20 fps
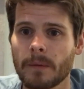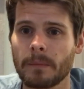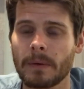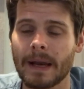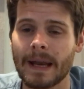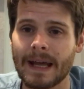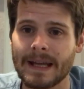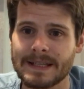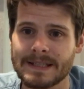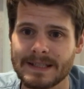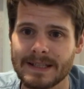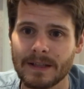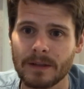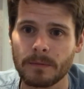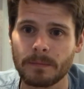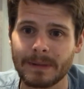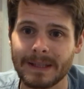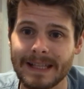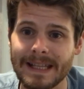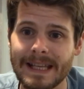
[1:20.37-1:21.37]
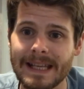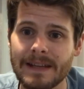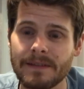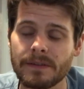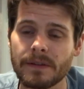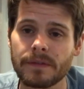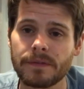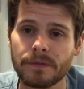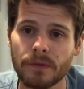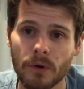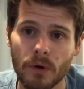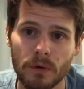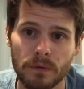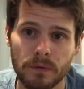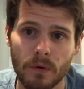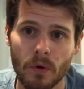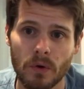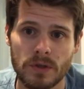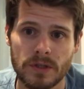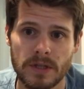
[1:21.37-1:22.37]
But I still believe that
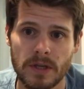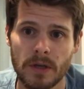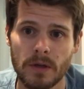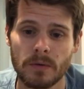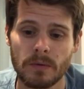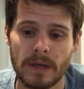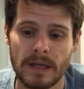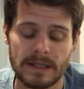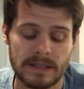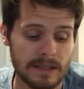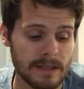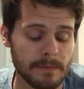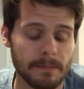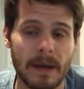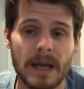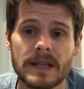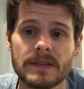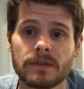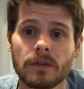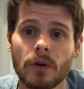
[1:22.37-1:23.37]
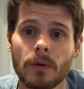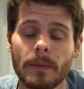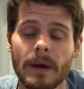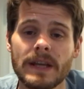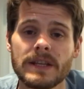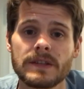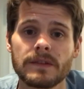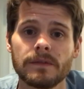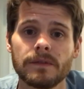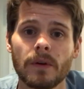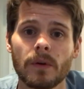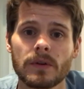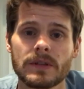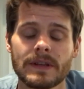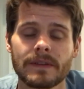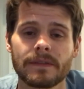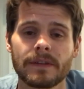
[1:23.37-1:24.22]
4-4-2 is the best formation for us.